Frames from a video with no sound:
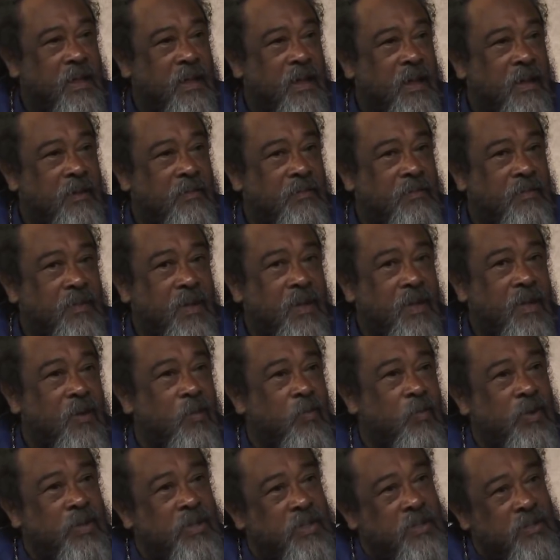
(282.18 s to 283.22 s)
love,
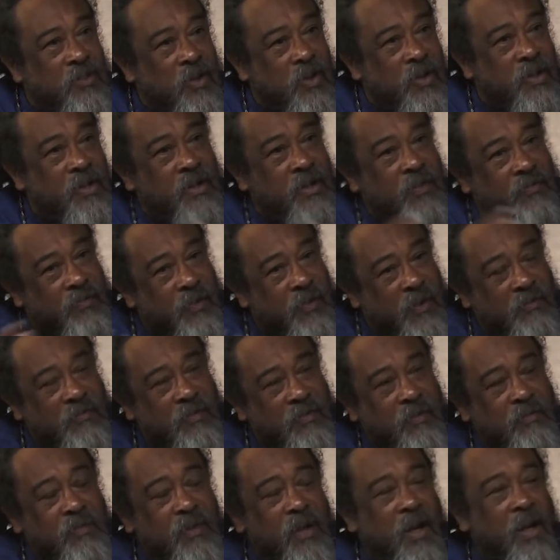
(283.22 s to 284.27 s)
which is not different
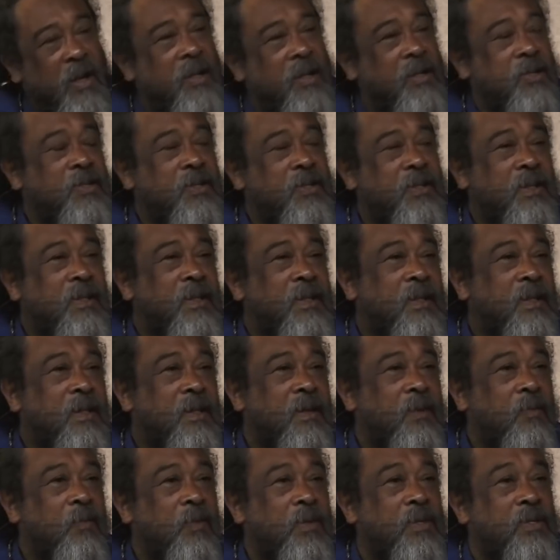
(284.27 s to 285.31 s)
from knowledge,
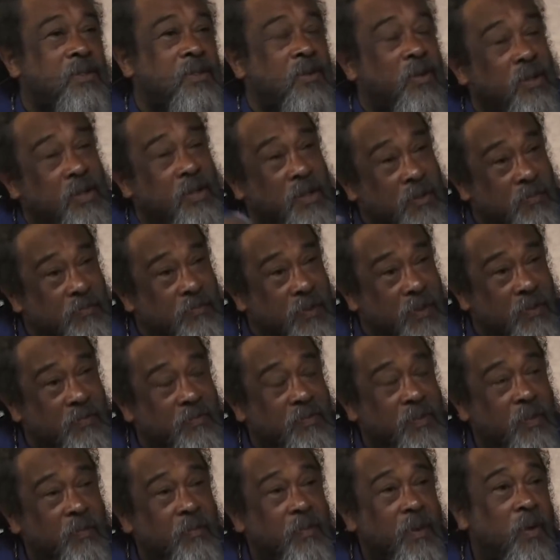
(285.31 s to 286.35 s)
which is not different
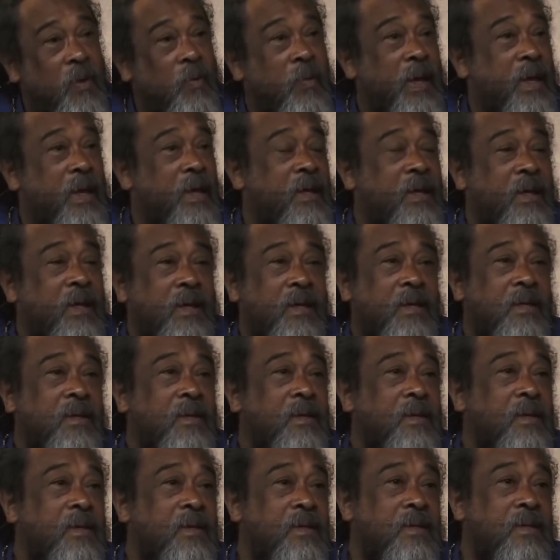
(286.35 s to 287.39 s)
from awakening,
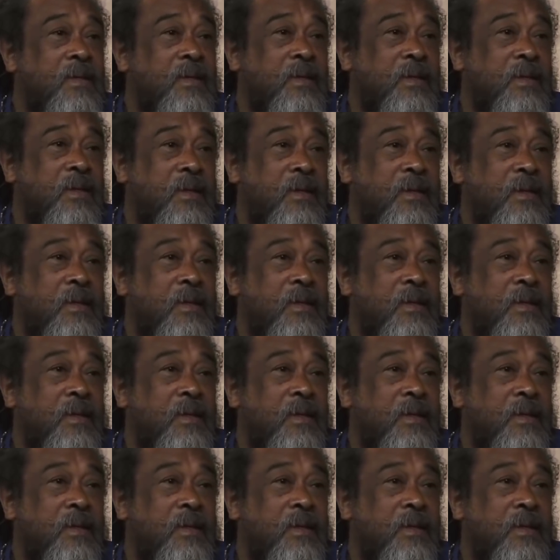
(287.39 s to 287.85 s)
you see.